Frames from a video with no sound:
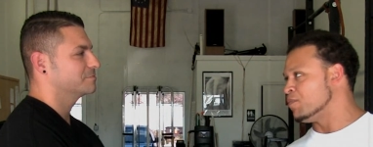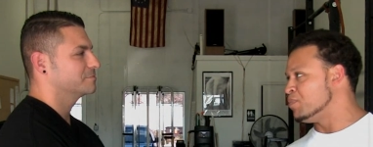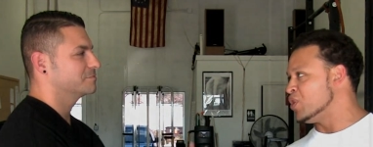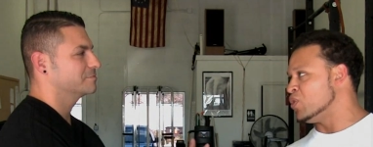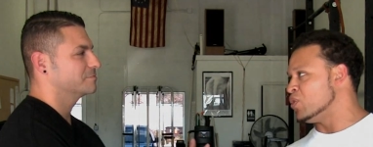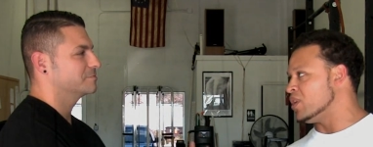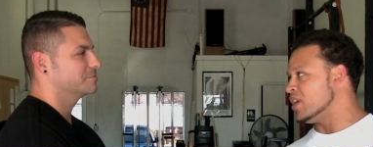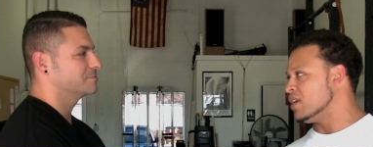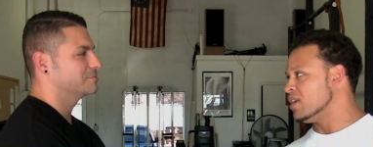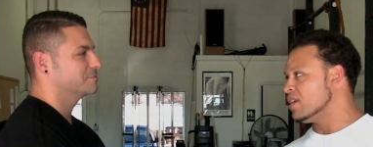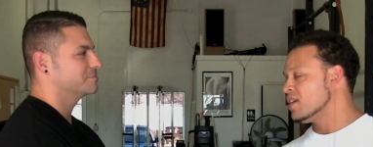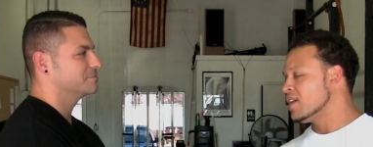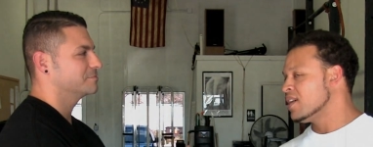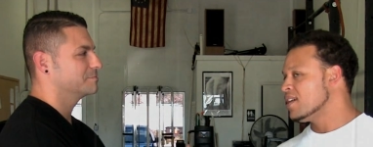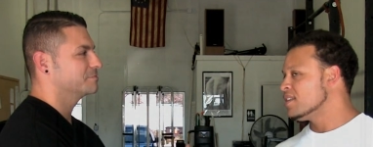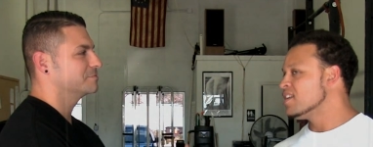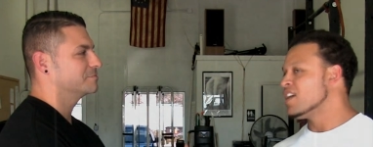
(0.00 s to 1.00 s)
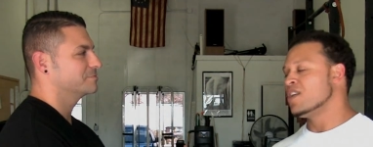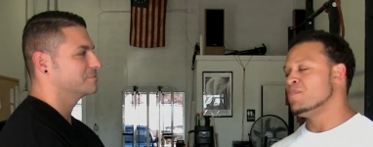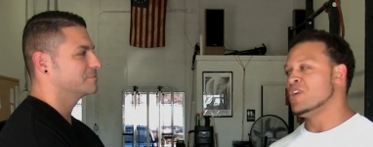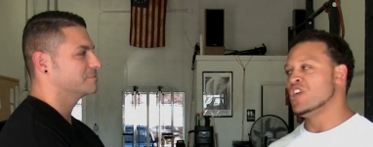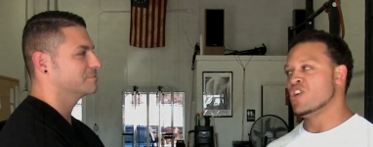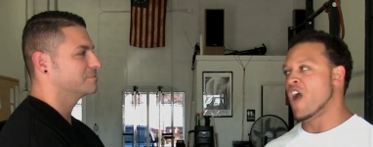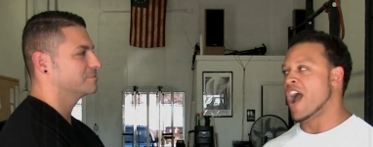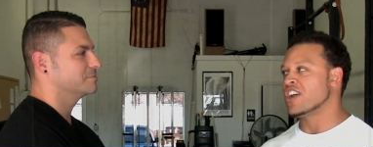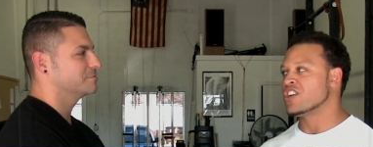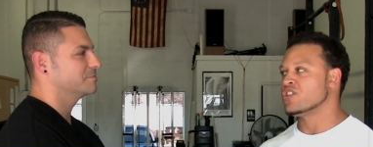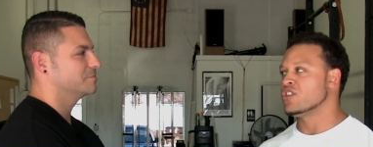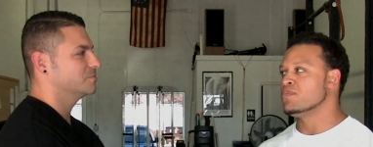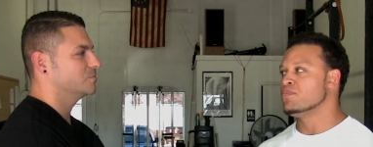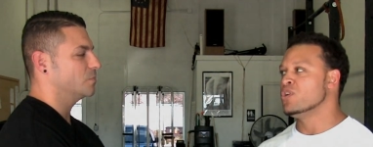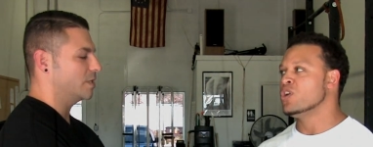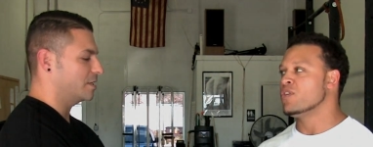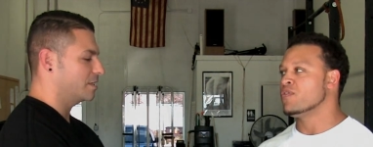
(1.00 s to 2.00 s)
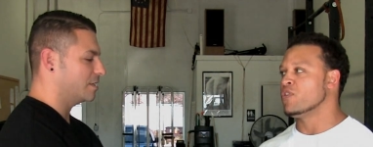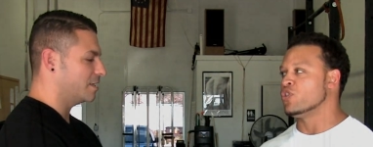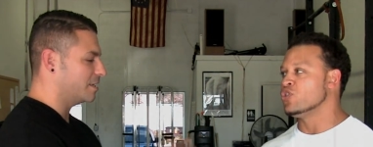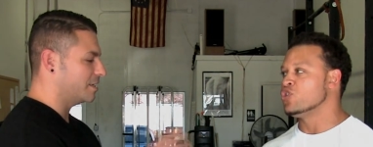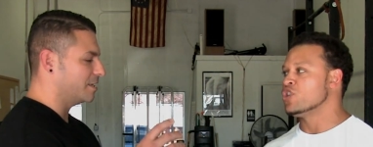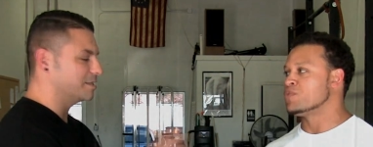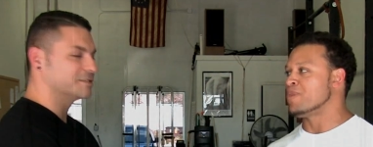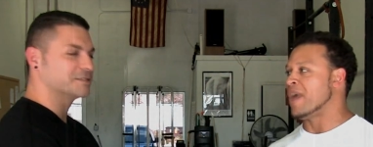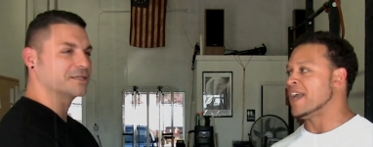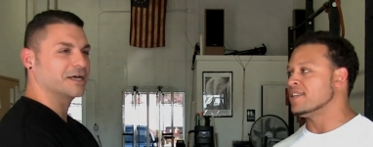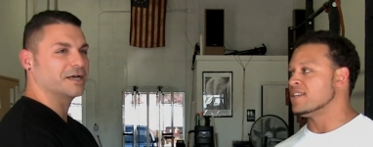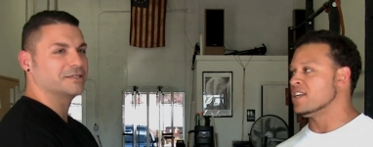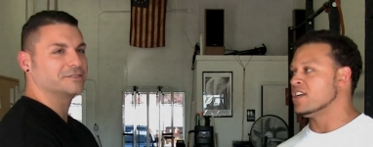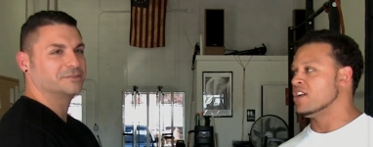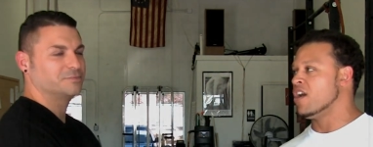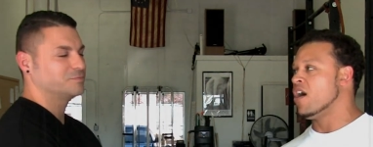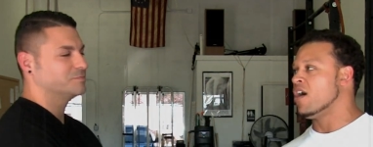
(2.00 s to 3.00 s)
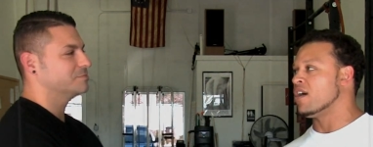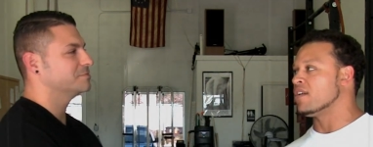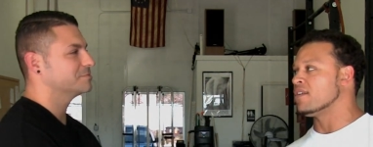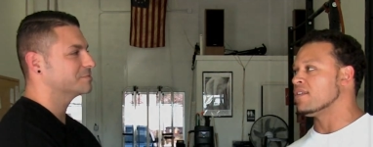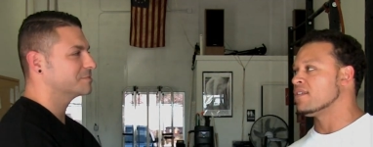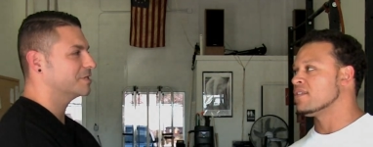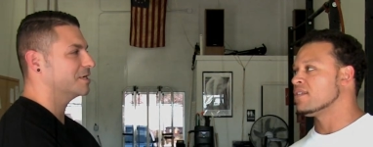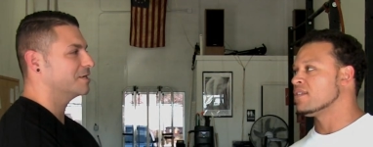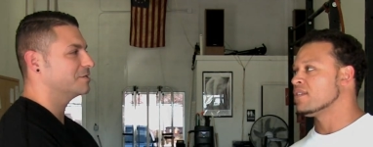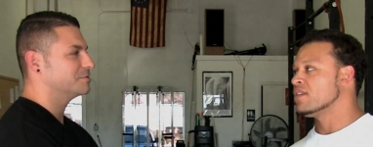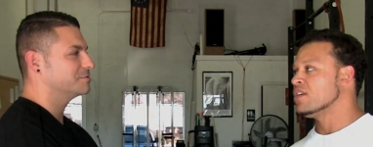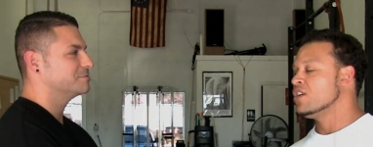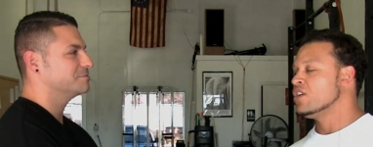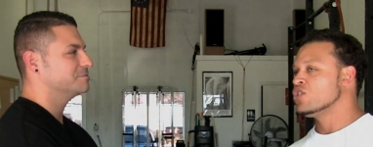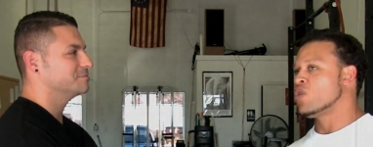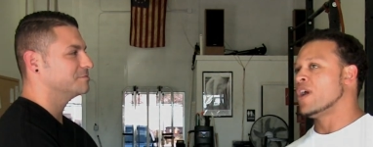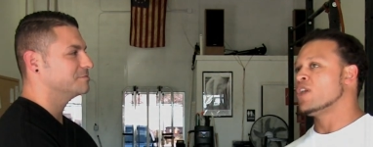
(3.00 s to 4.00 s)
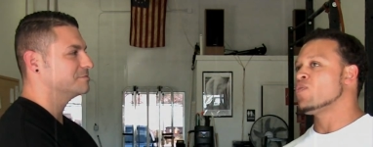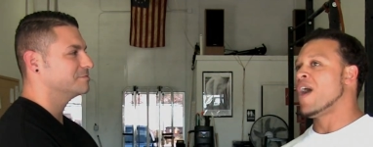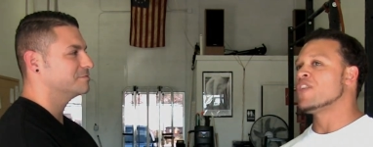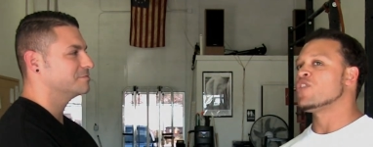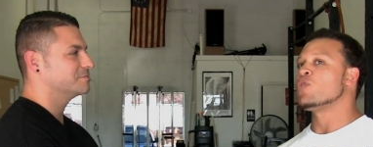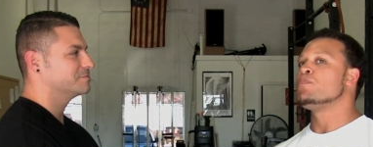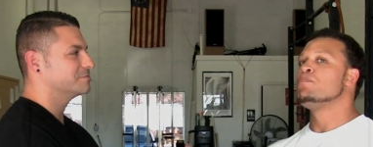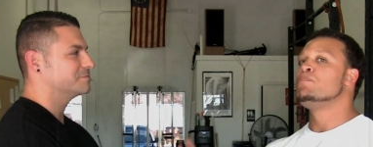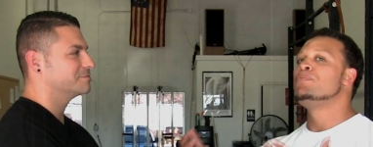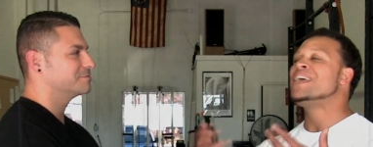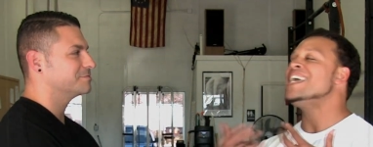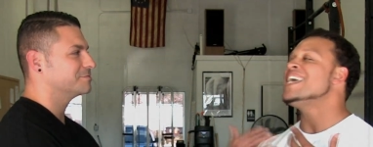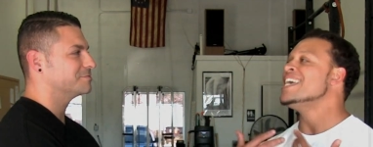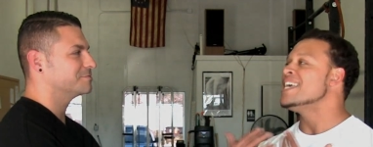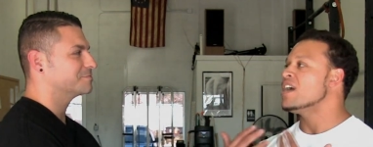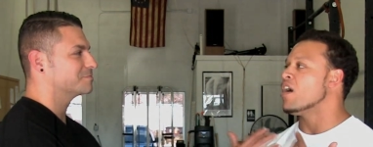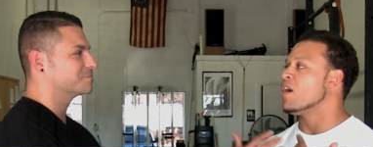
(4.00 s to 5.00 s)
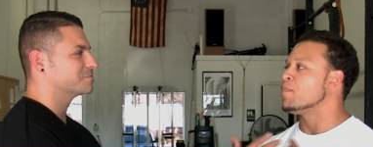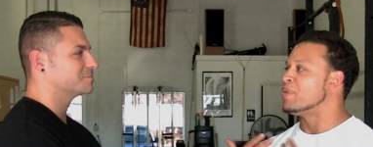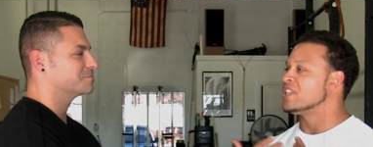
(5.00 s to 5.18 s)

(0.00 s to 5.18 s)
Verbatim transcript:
Speaker 1: of beauty doesn't mean you're actually beautiful. You just Inside. painted it all. Yeah. So I'd rather be